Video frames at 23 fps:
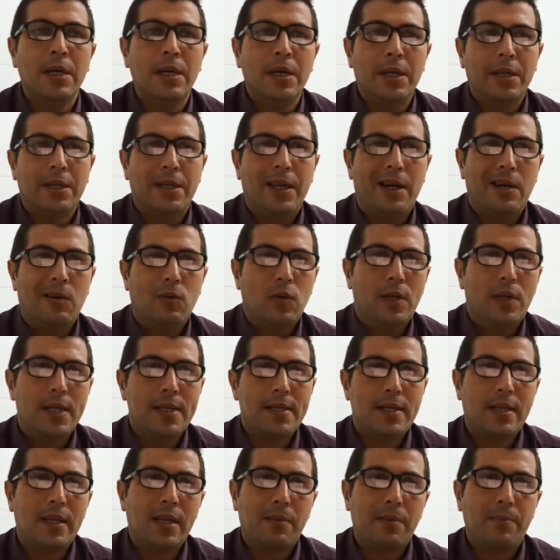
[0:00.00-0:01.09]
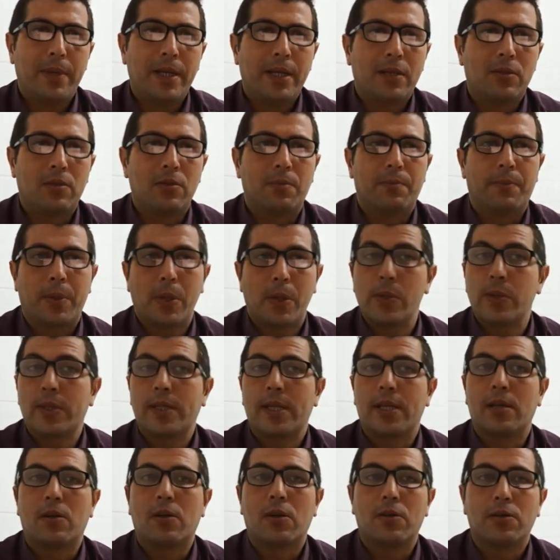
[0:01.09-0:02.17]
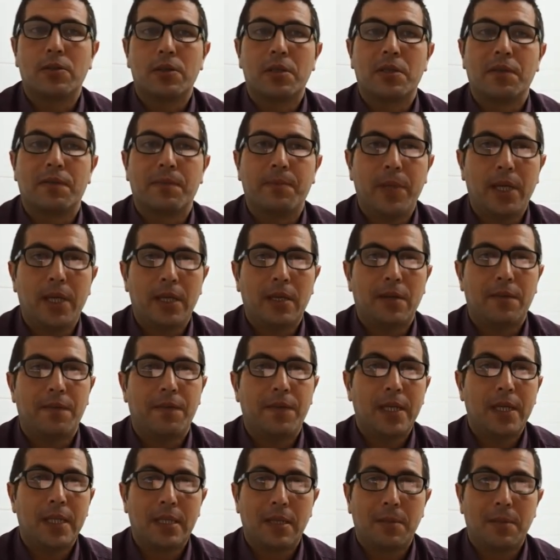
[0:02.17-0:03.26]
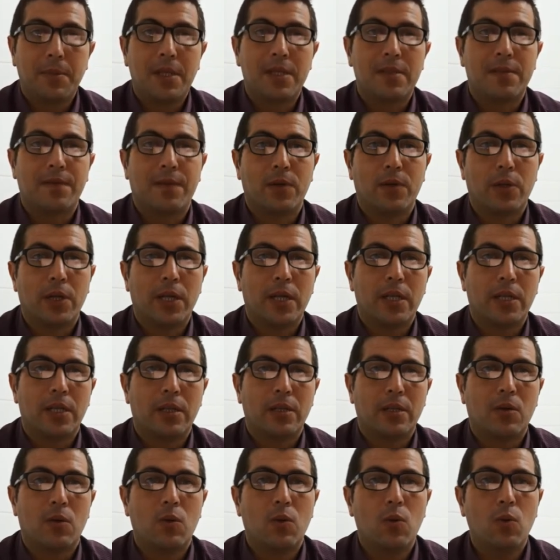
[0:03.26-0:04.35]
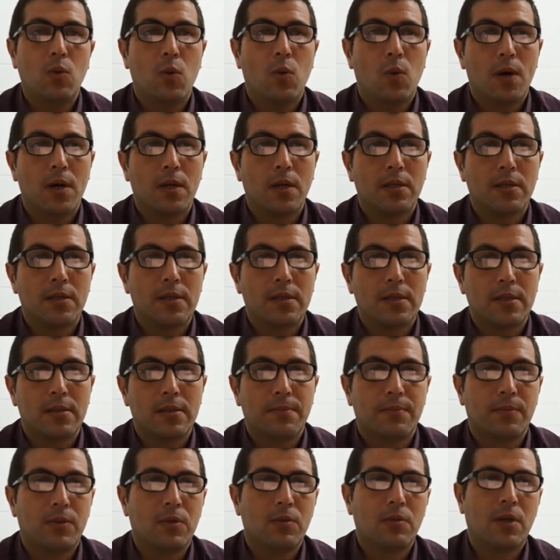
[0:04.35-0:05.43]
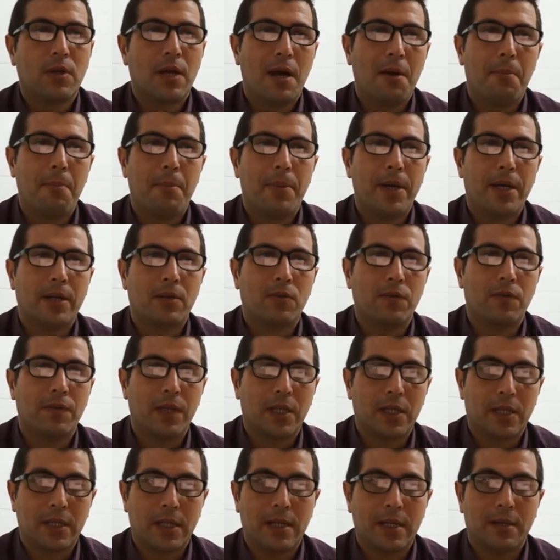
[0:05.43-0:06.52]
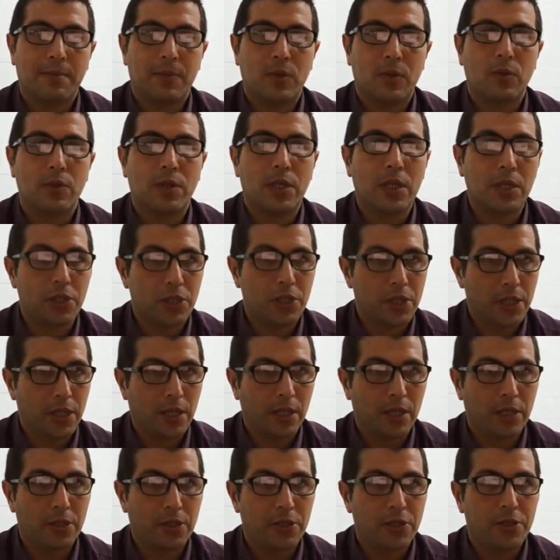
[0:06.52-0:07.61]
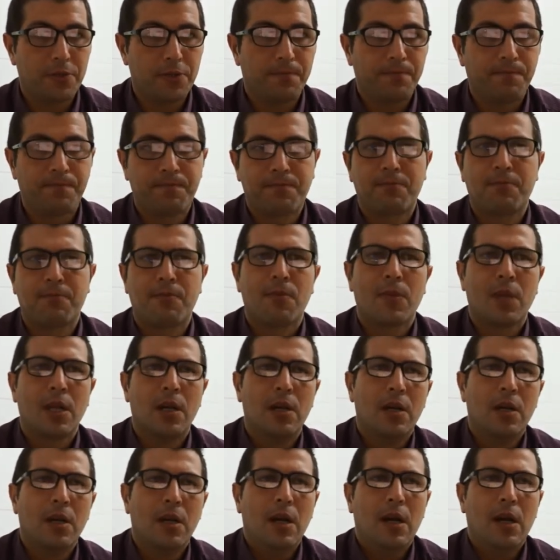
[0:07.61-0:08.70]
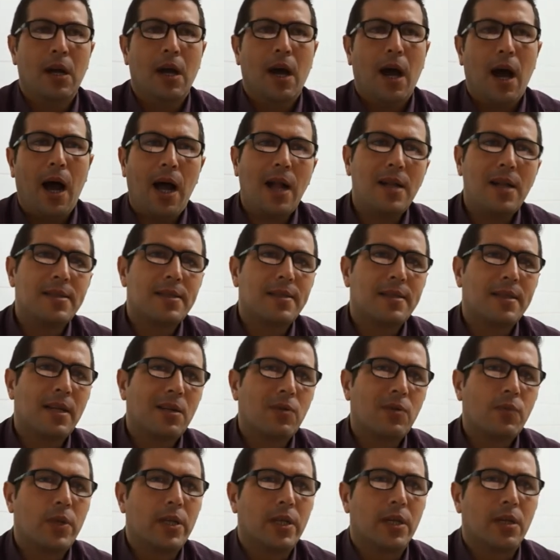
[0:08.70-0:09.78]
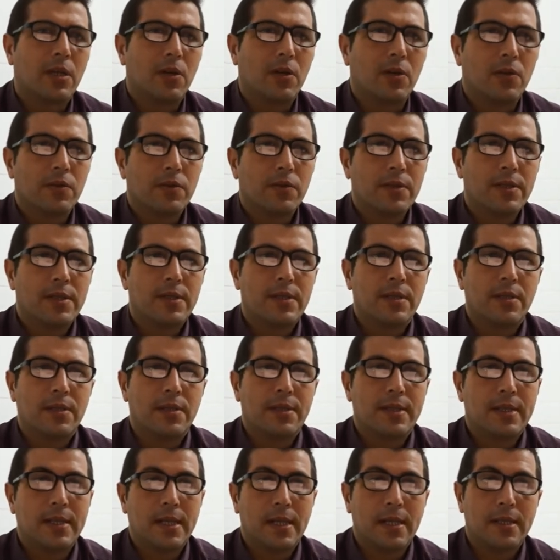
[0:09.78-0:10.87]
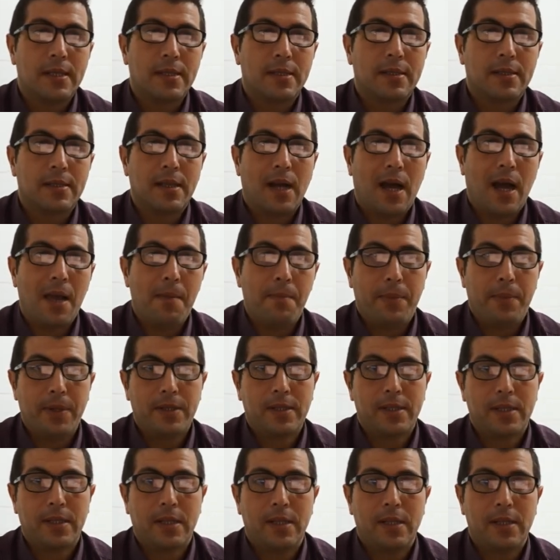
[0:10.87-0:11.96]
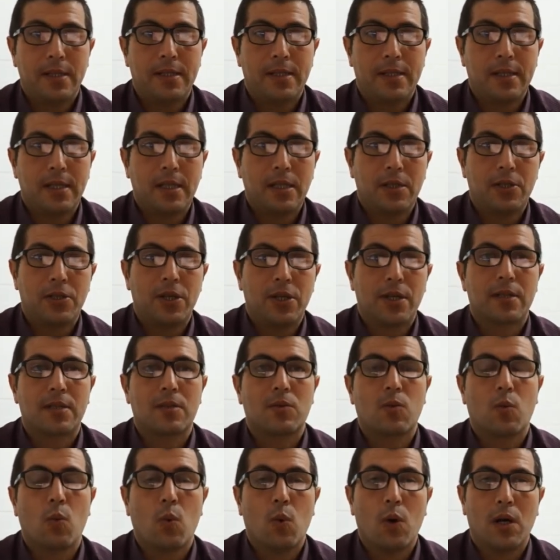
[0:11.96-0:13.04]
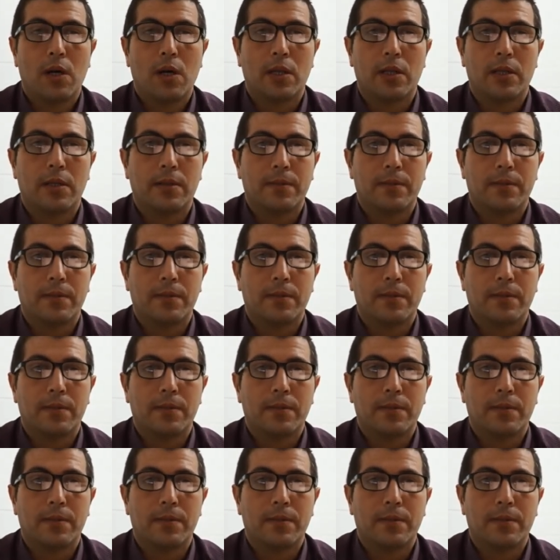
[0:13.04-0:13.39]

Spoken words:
Now, let's get back to pros and cons of being a Vietnamese foreigner who wants to come back to Vietnam to teach English. I'll start with the cons, since I personally see just one,